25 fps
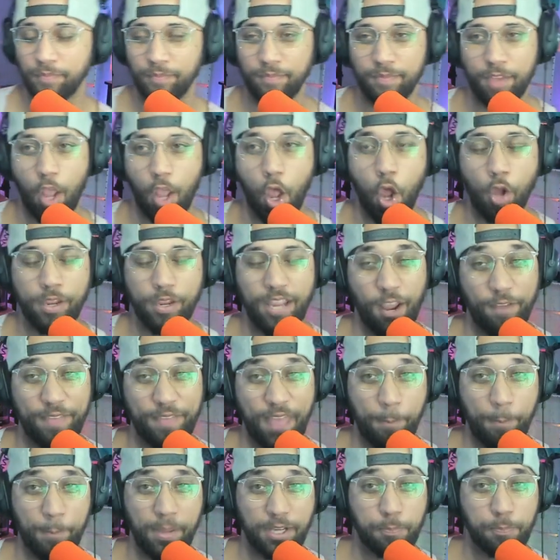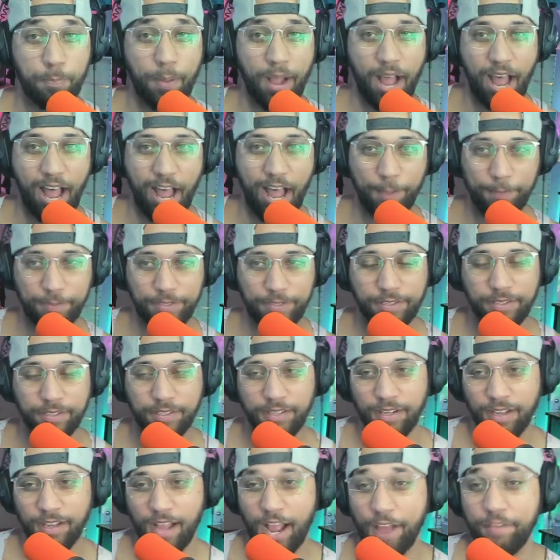Oh yeah, that bitch pops.
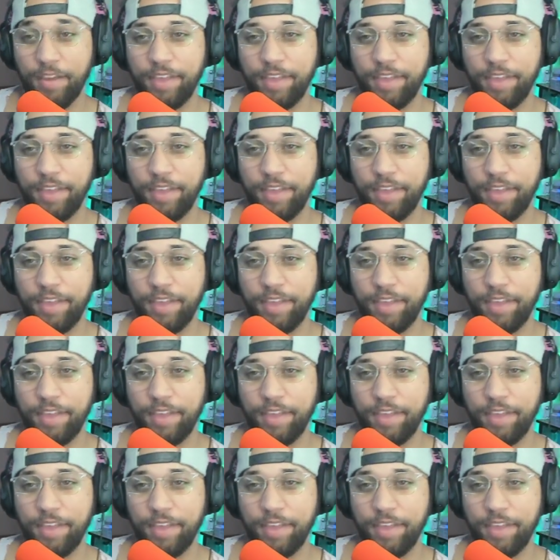I've